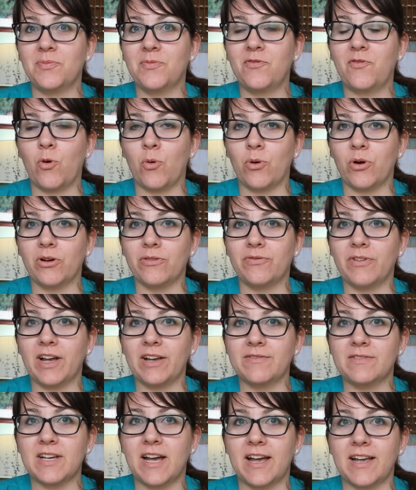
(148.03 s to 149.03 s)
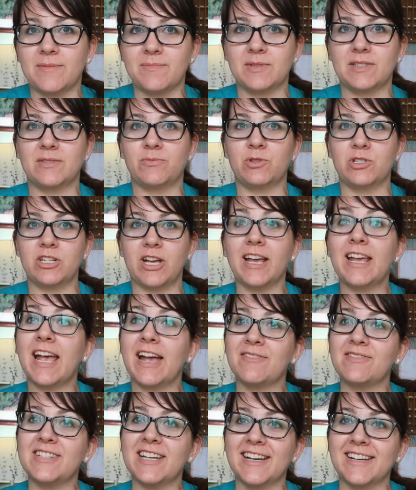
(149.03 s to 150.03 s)
4 or 5 times, which I
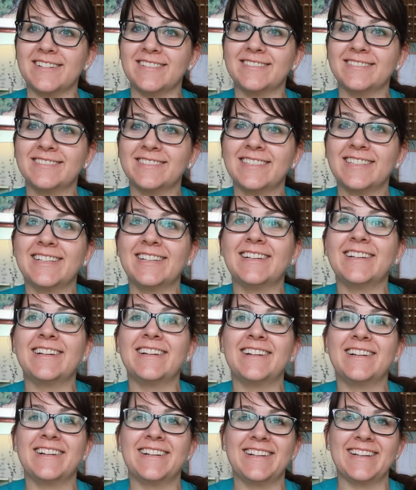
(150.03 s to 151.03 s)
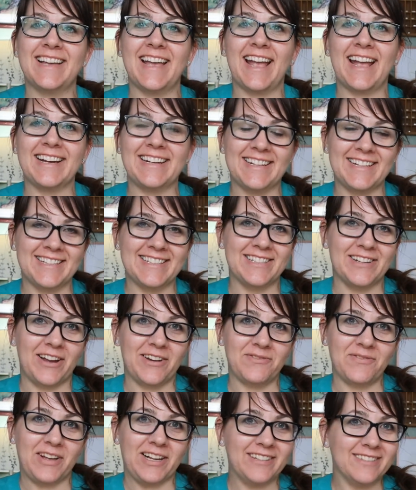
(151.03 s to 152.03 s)
have done, and it is not
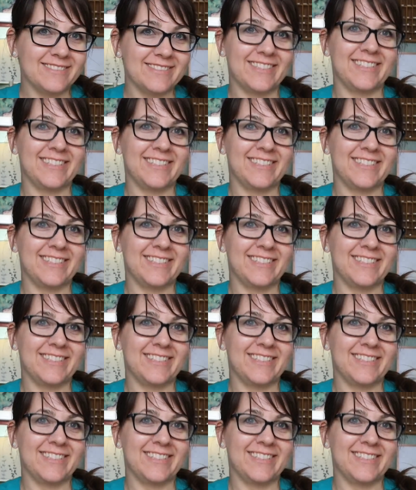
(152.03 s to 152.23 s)
fun.